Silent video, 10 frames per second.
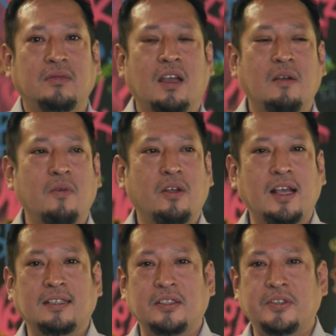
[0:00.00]
I'm
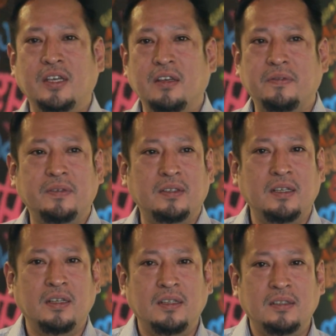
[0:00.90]
working as a chef.
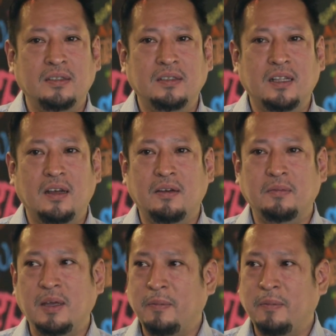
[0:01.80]
Now I